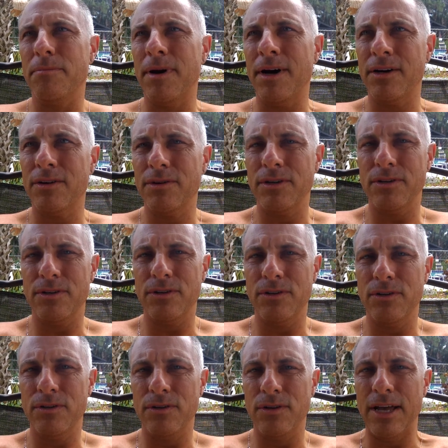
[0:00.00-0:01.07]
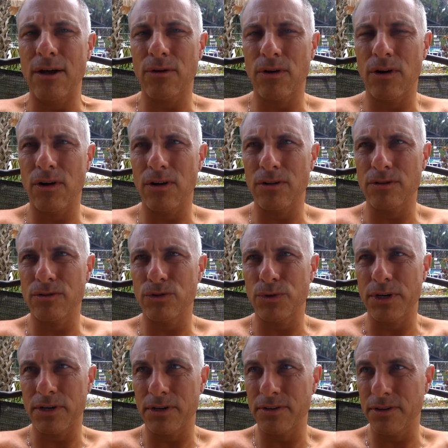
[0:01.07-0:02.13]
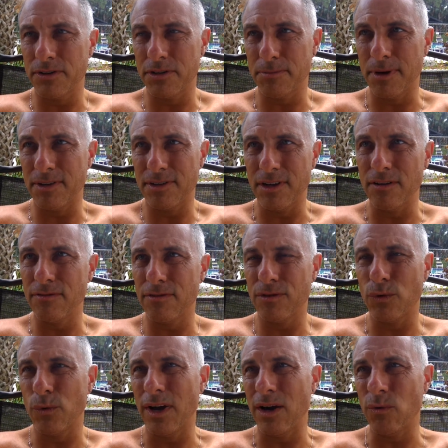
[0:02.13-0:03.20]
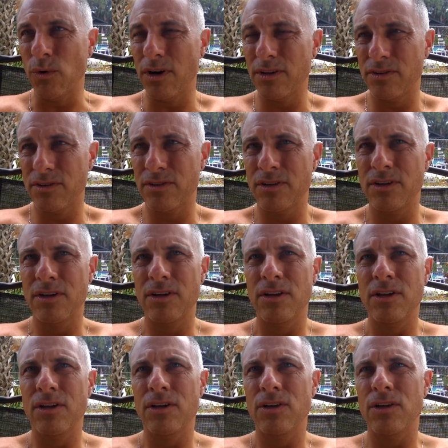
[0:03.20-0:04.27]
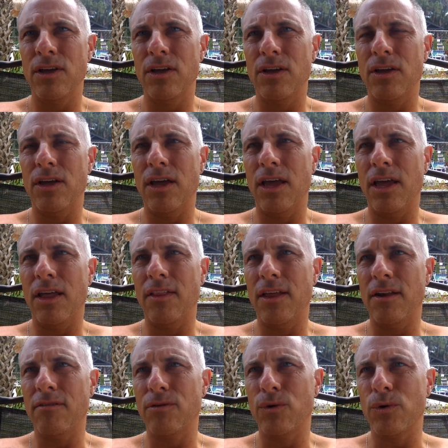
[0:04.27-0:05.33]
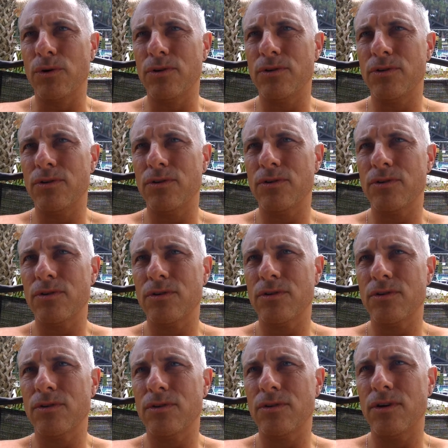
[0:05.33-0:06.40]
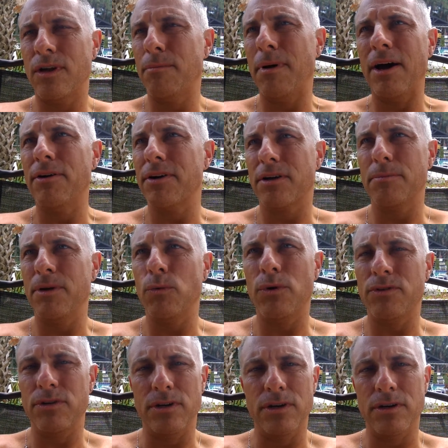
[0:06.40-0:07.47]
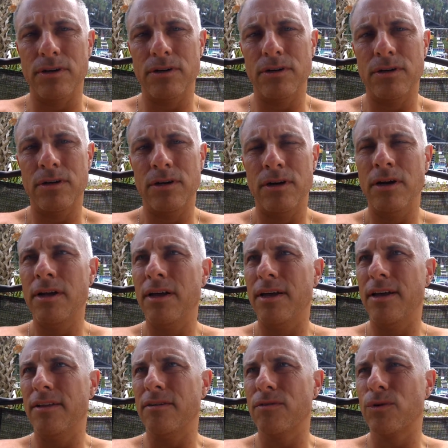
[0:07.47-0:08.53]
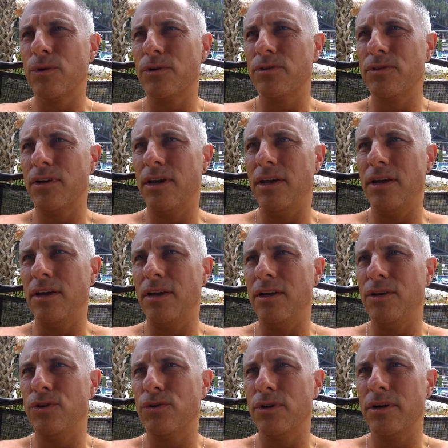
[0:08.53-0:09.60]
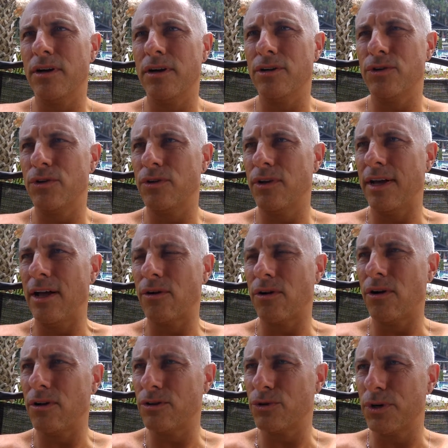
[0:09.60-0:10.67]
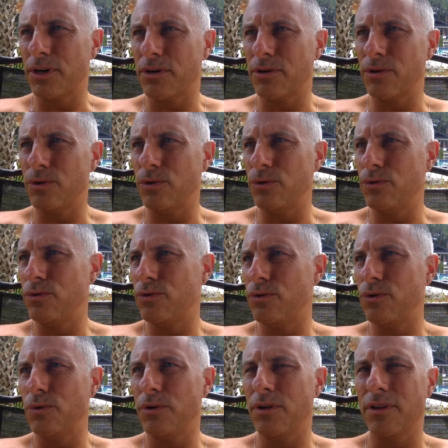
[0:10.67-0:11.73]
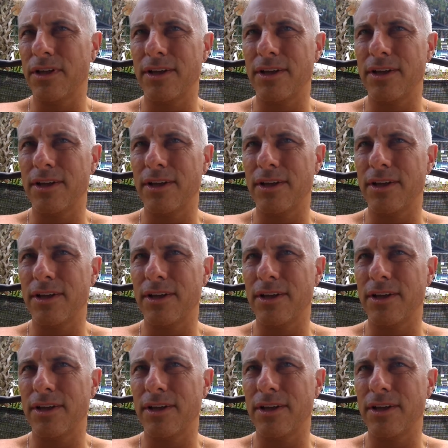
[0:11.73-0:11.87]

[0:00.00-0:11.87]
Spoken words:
moderate alcohol drinker such as myself, the way I was, and then of course, and moderate could be once a year, and then of course a alcohol drinker who's doing